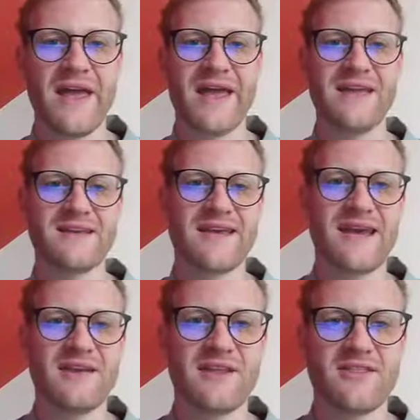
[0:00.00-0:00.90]
And
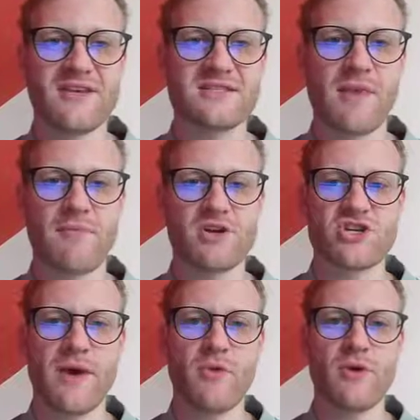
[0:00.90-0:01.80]
again, in this
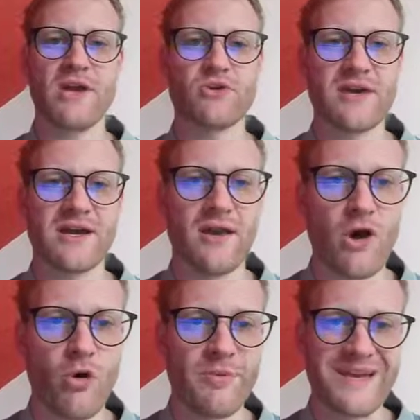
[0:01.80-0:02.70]
membership area, you can
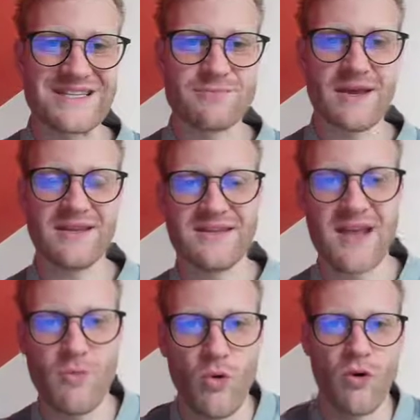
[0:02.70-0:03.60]
open as many
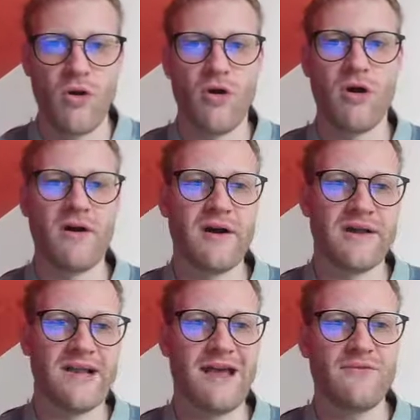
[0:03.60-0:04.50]
demo or
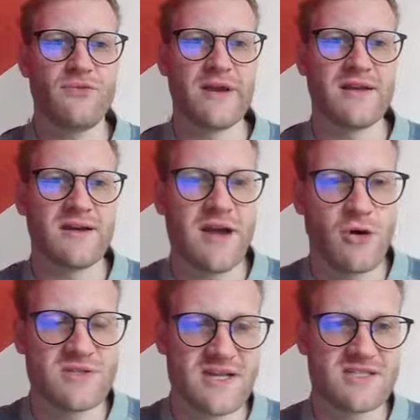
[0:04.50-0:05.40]
live trading
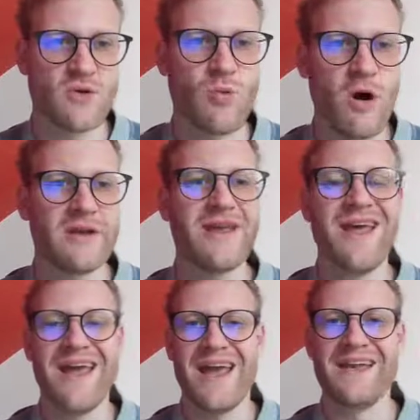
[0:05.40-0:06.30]
accounts as you want.
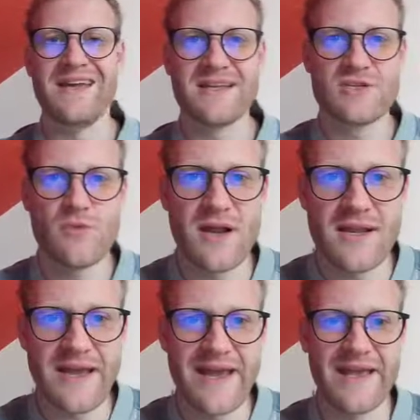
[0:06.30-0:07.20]
And it is
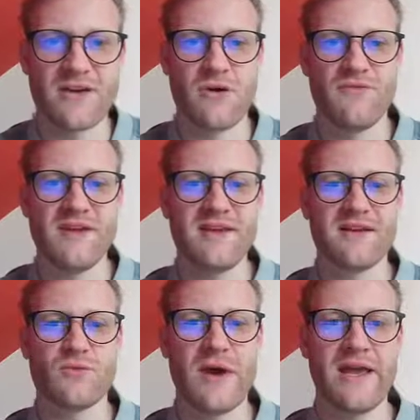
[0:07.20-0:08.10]
really a
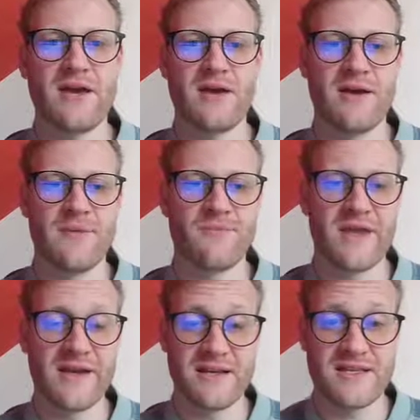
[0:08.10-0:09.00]
convenient way, um,
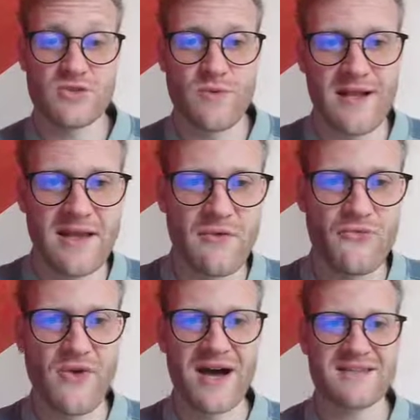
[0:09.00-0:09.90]
and it is really
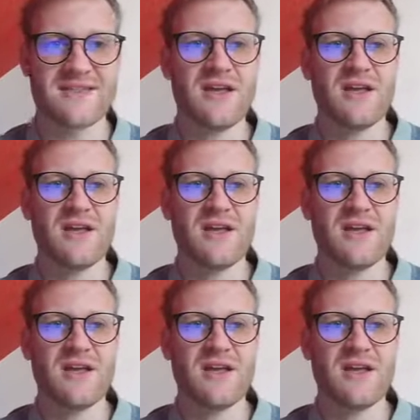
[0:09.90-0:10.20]
fast.